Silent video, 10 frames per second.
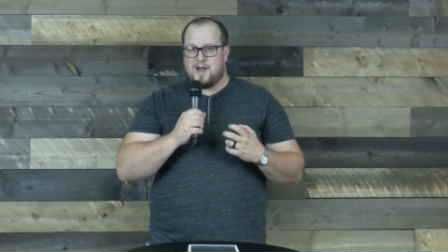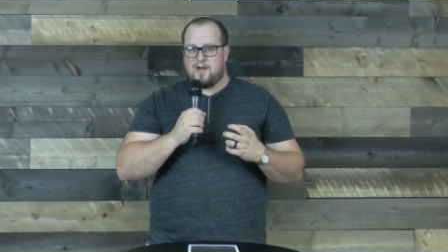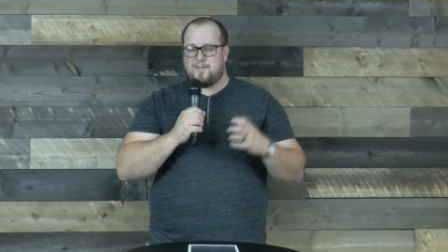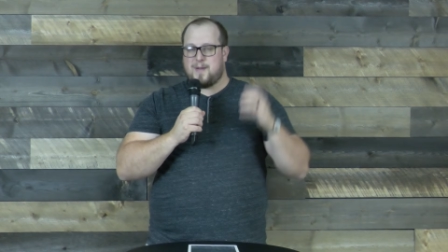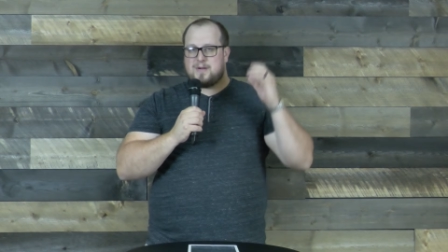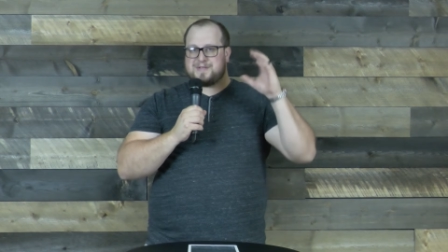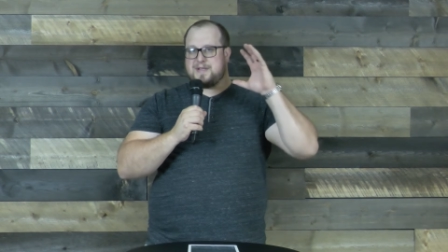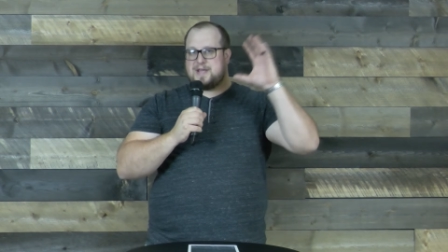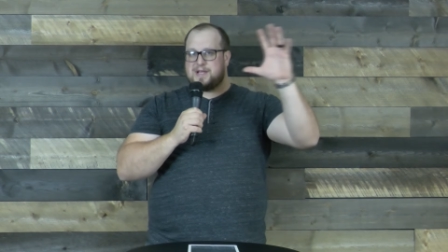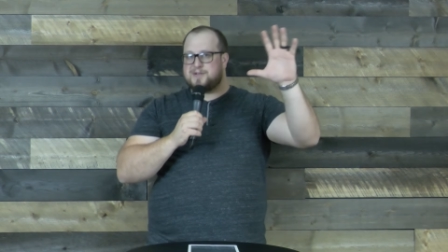I remember as a
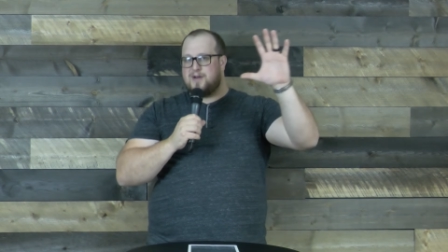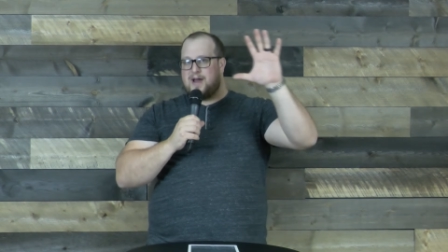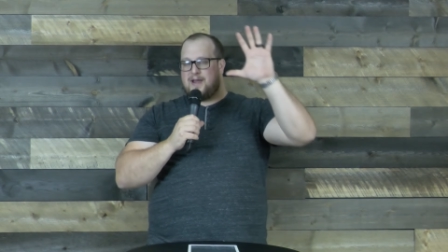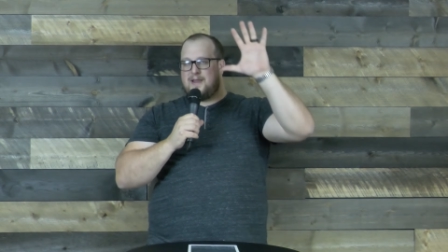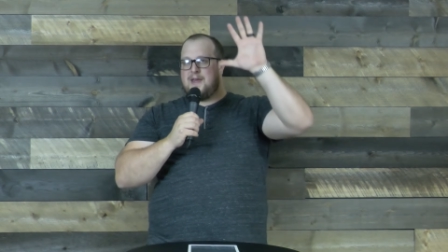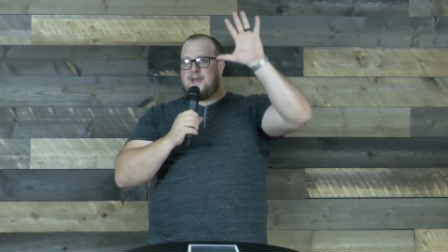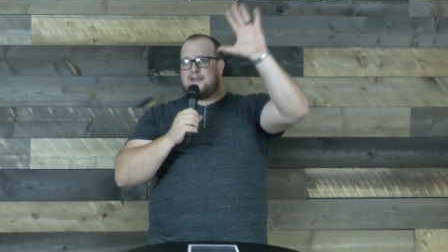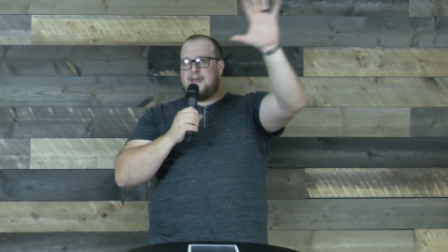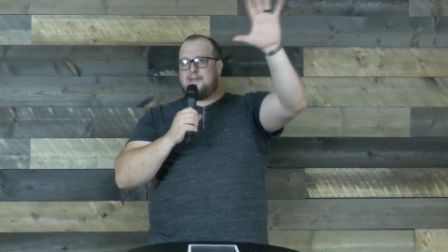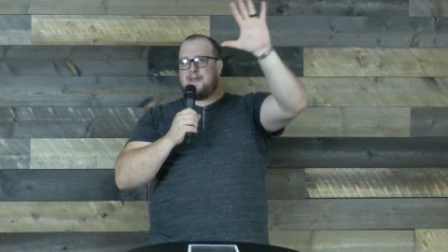teacher, I had
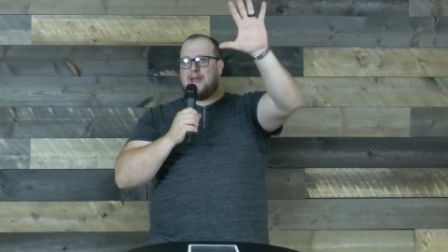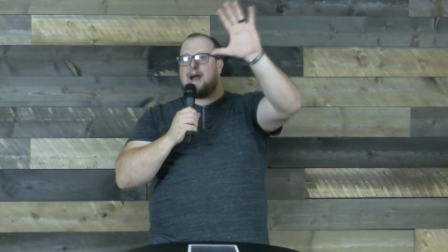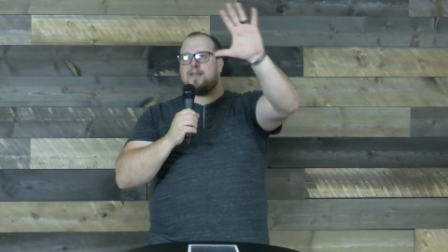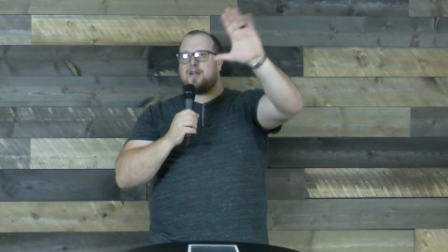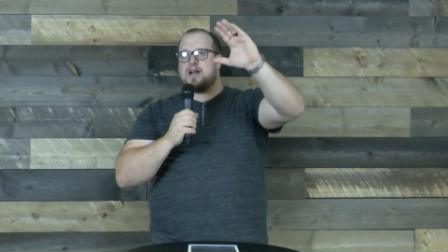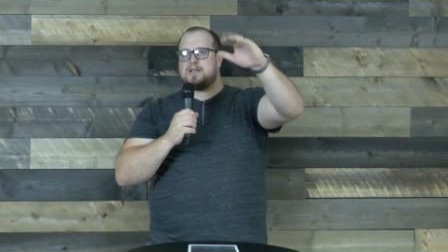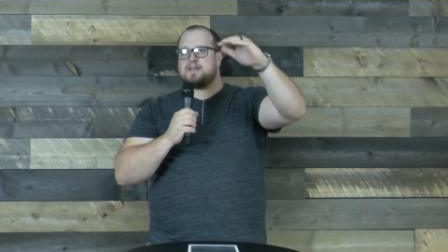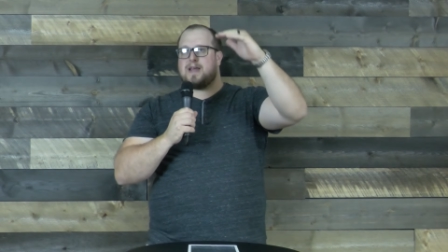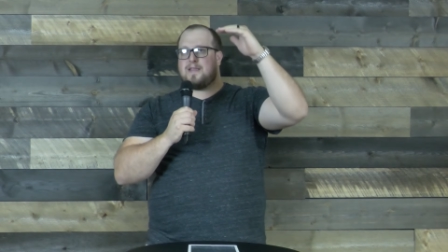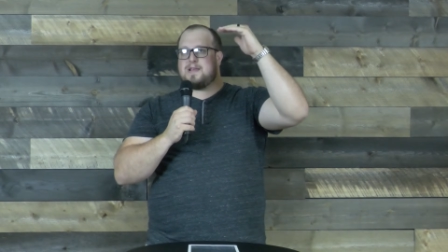daily
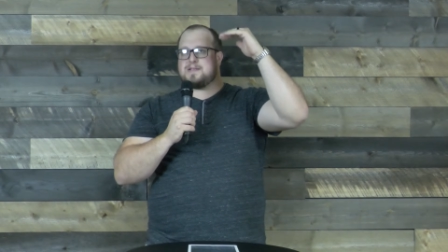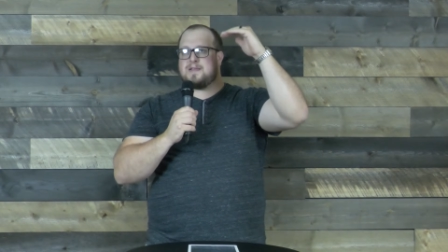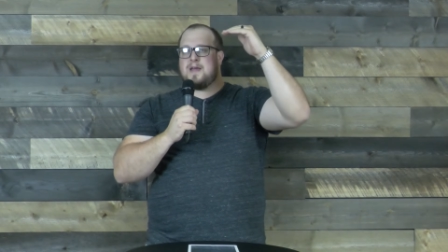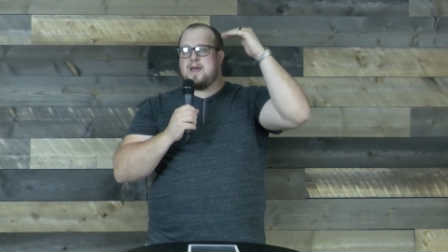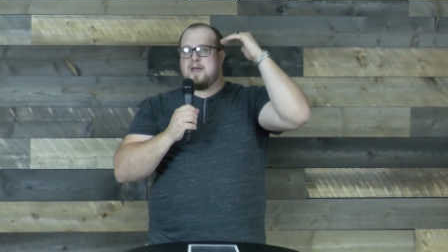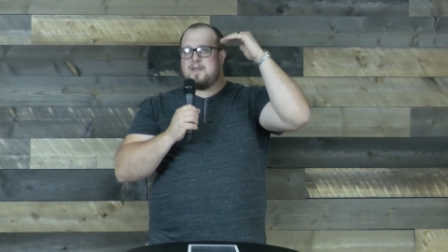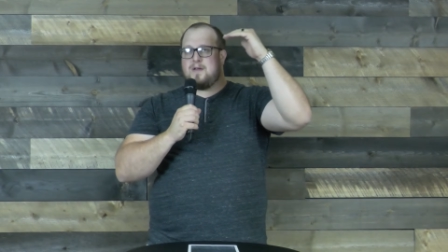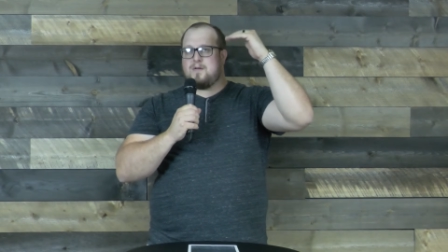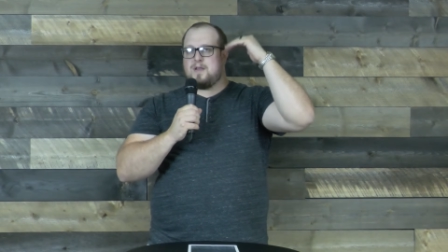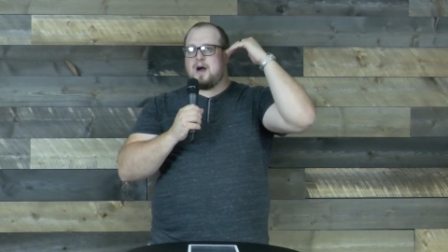guidelines that
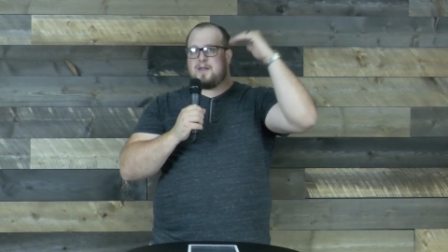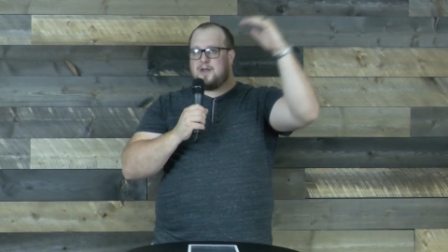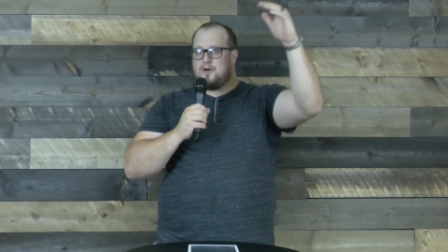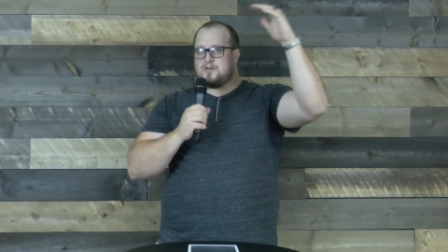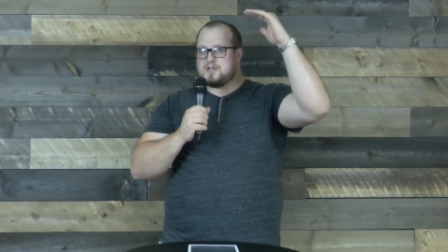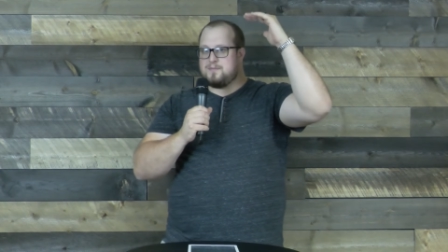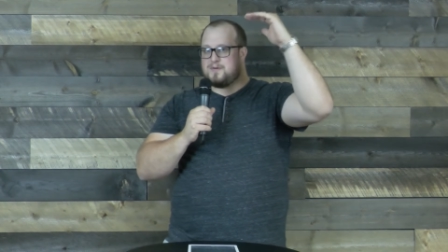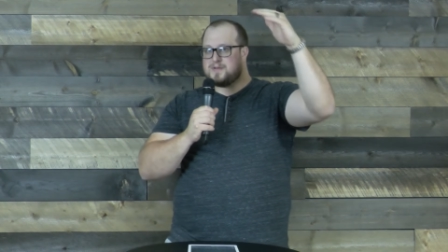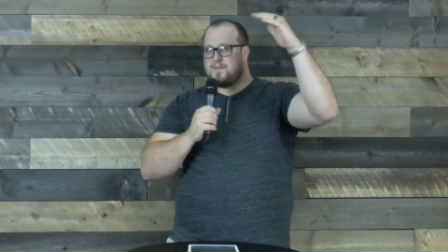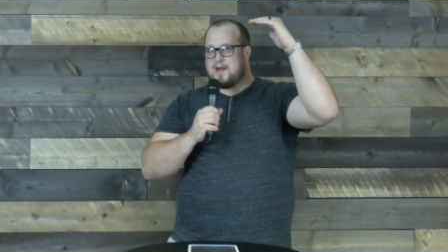they were
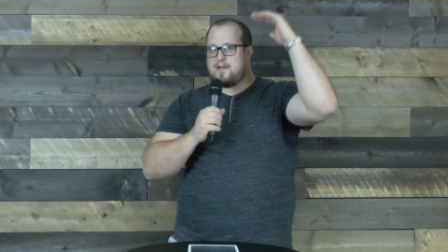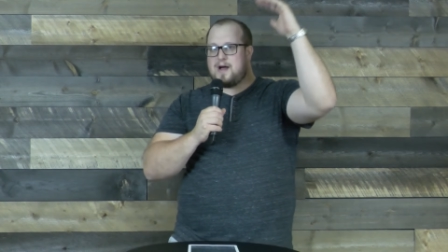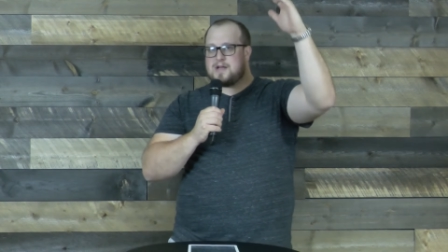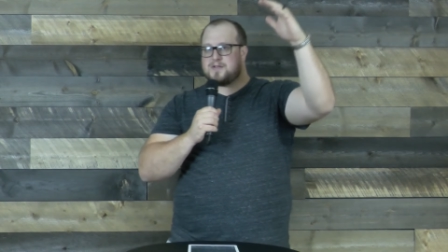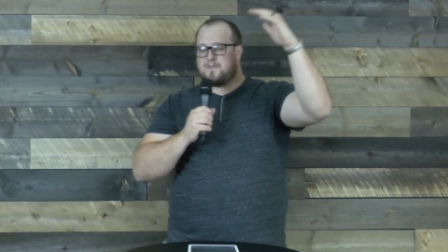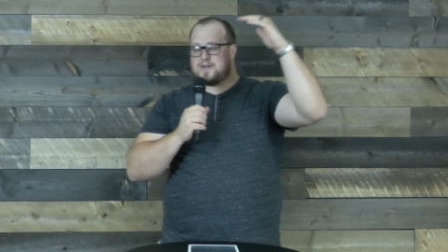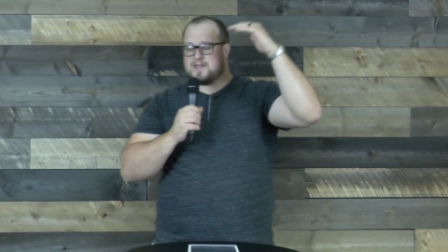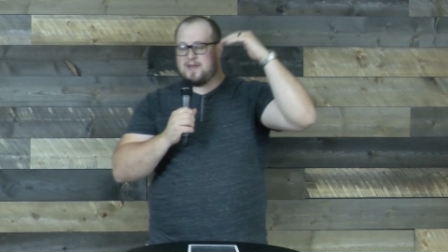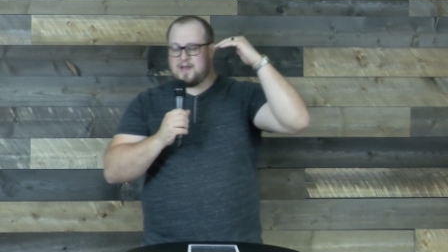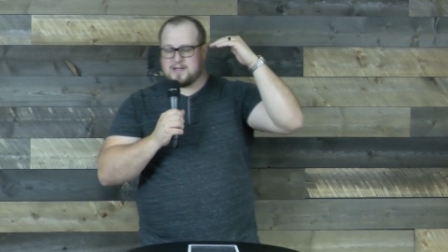non-negotiables. In my classroom
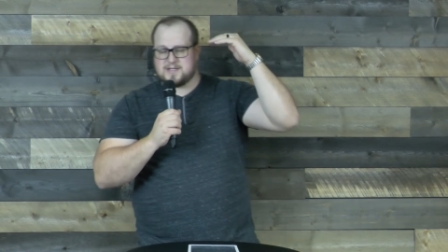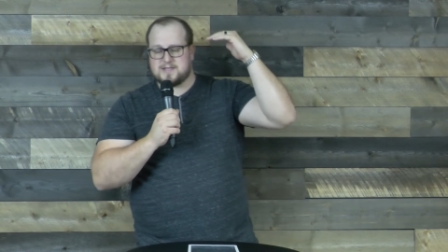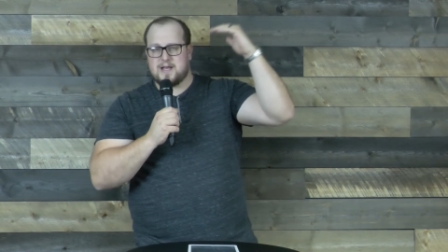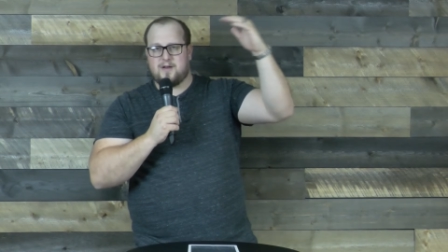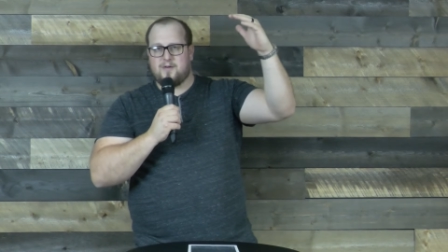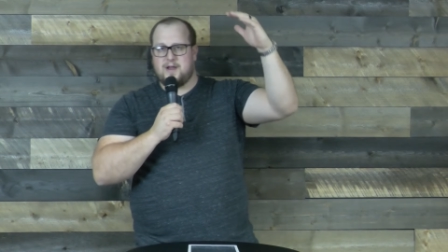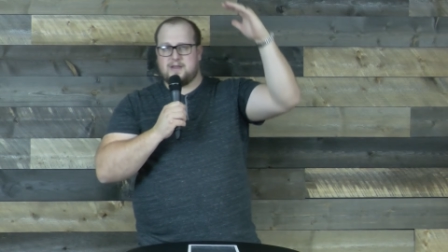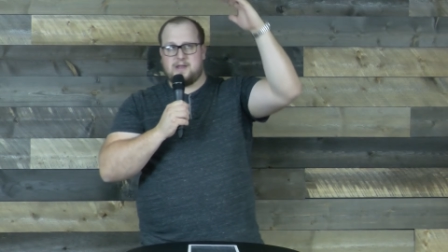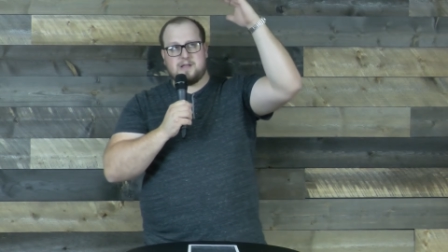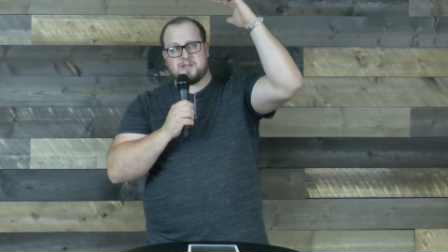as a second grade
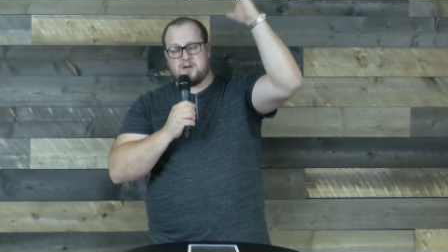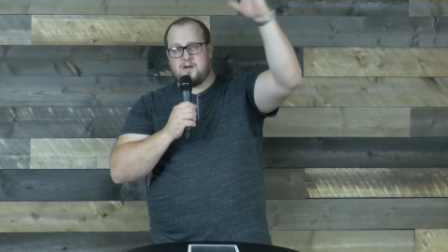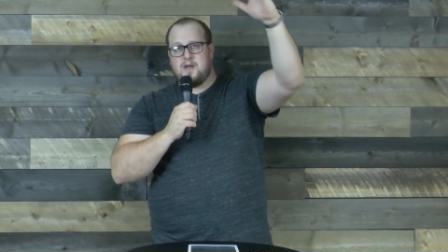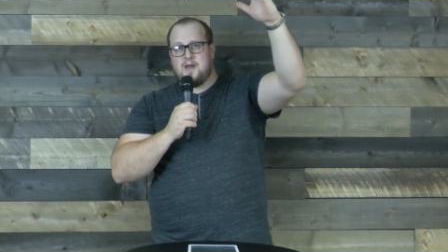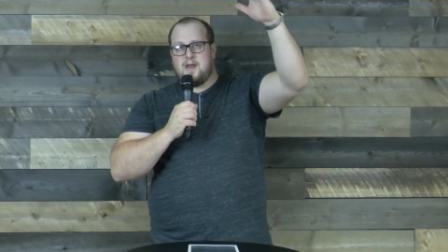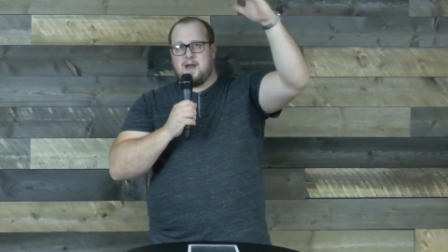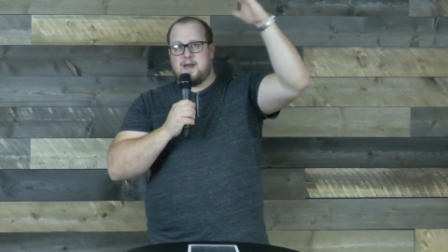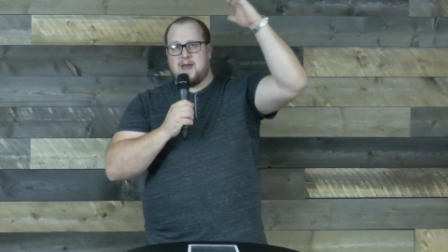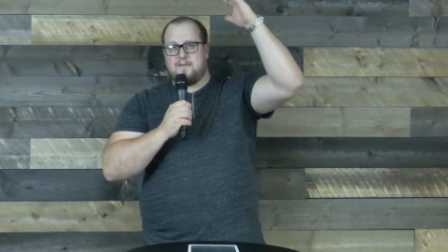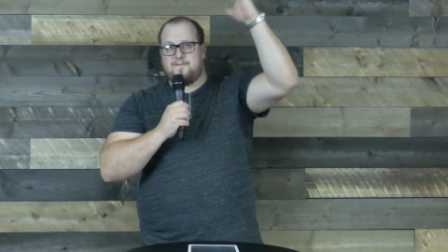teacher,
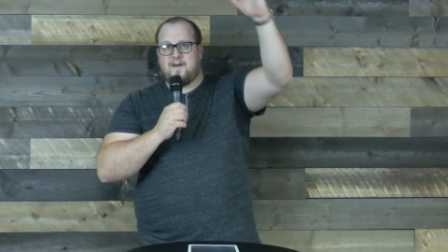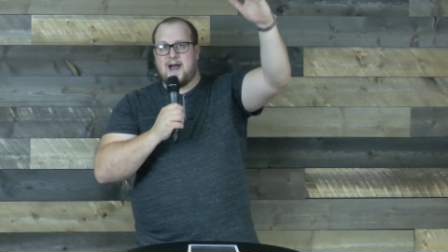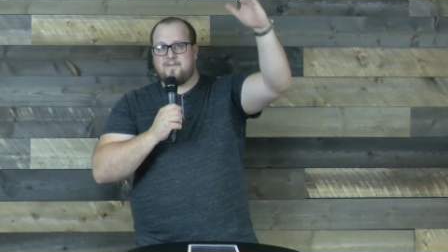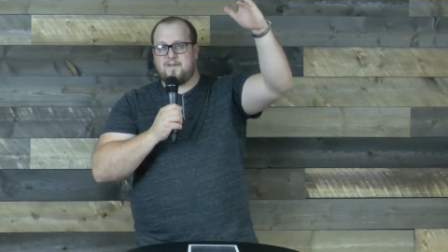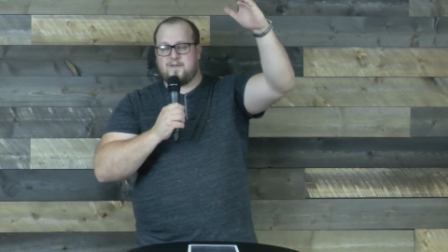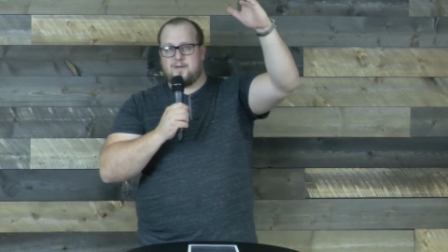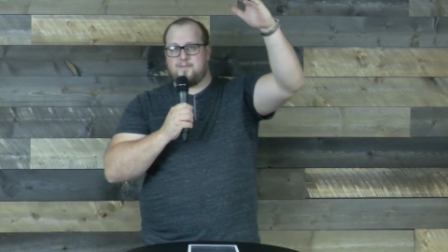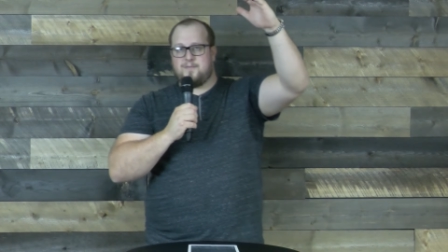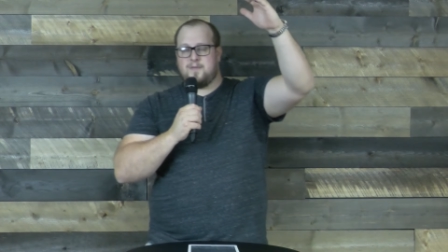I had five of them.